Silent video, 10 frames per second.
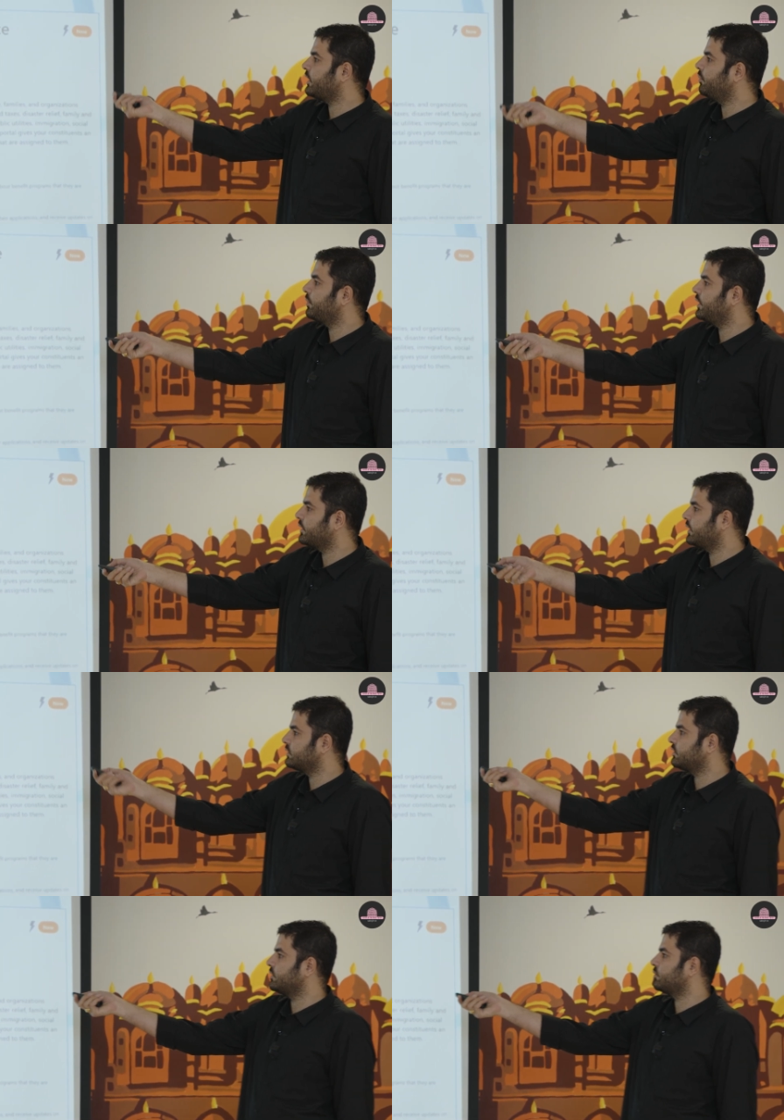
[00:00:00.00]
template that
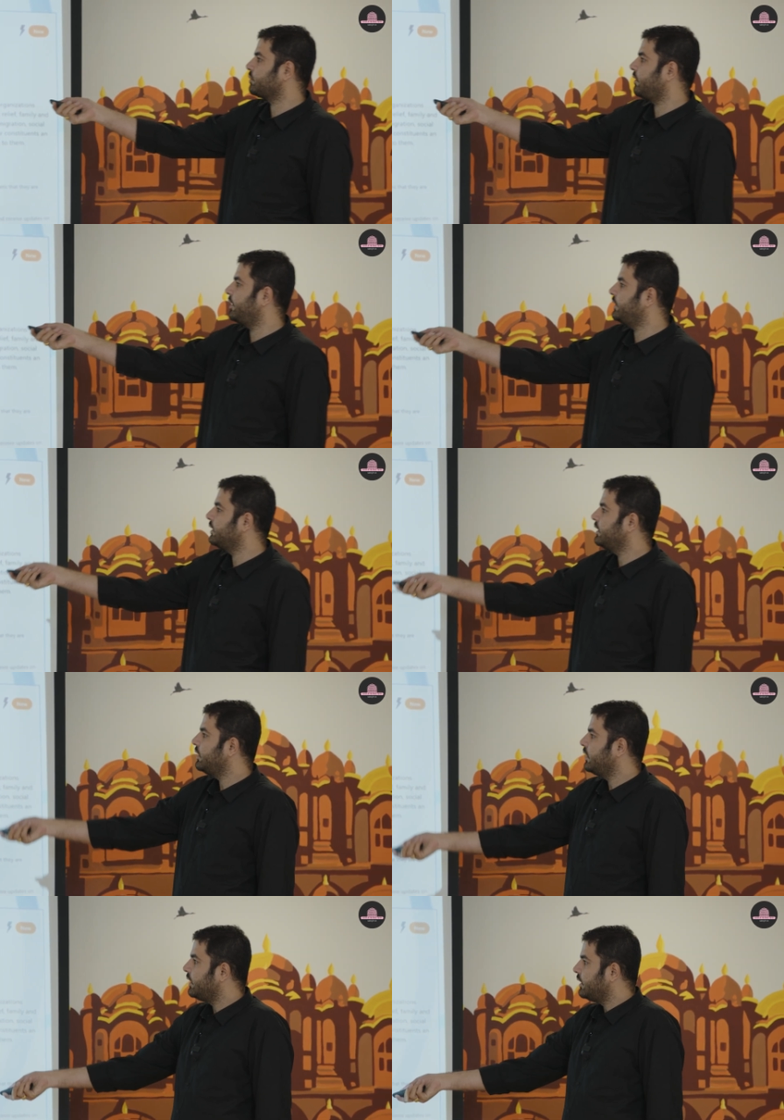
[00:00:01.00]
Salesforce provide.
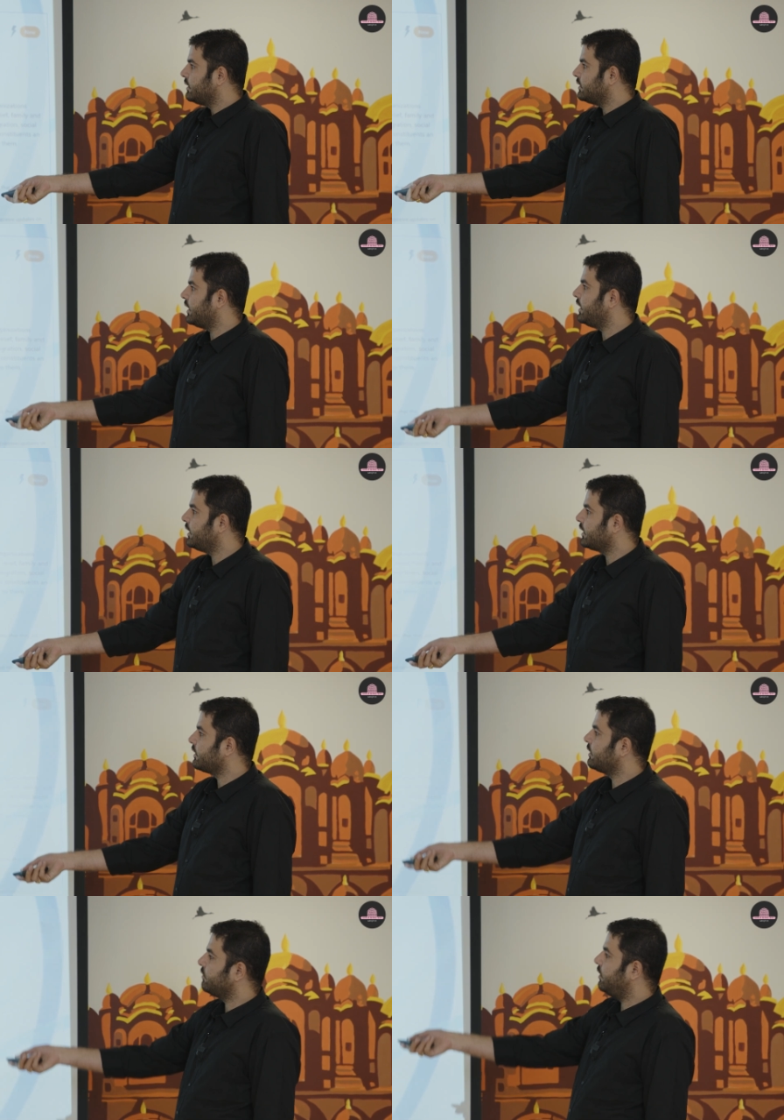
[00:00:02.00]

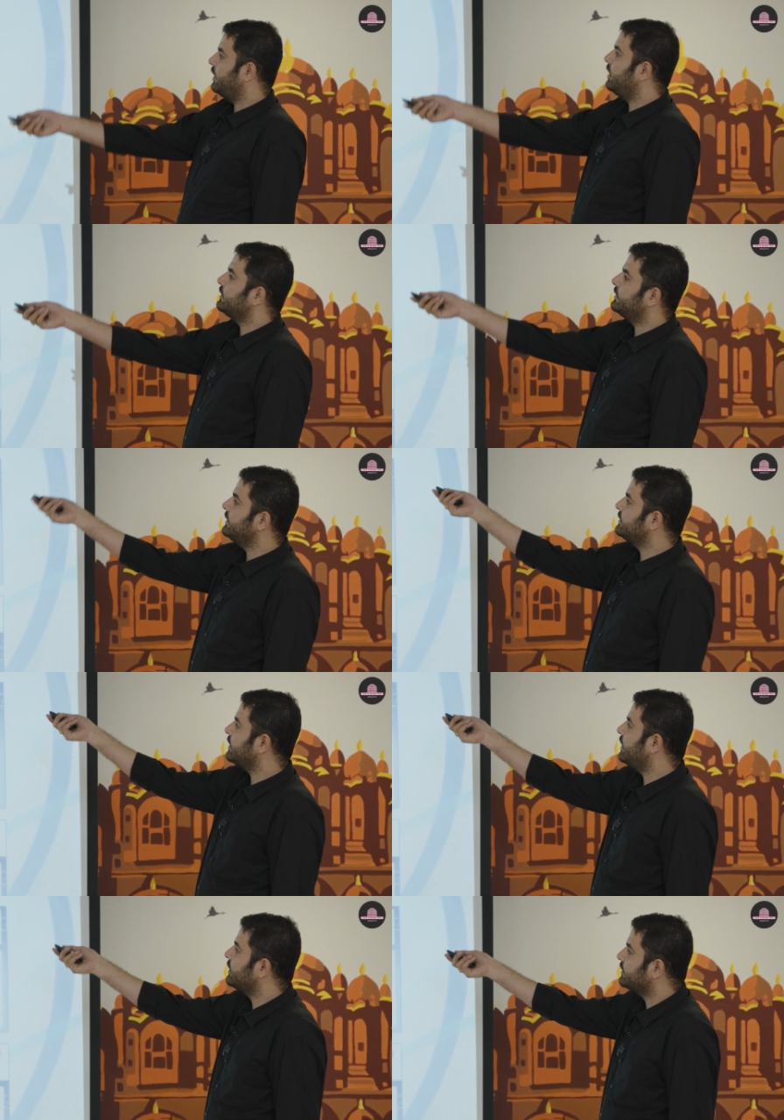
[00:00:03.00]
Then these
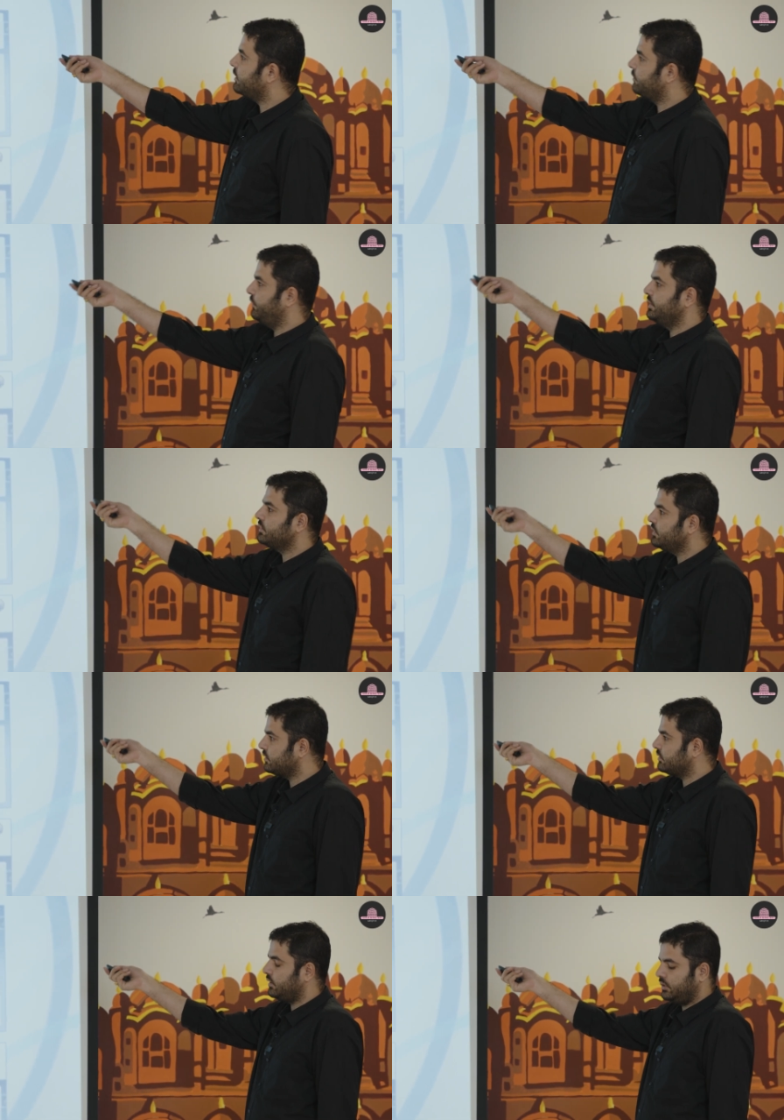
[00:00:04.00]
are the
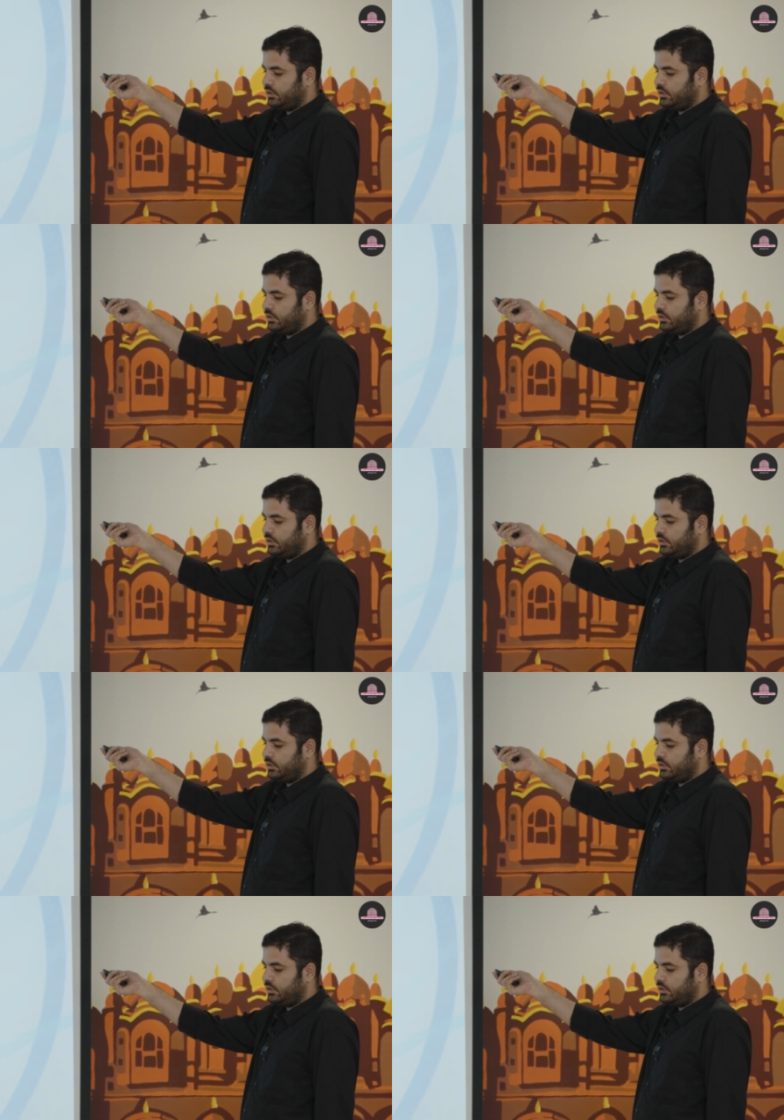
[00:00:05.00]
features.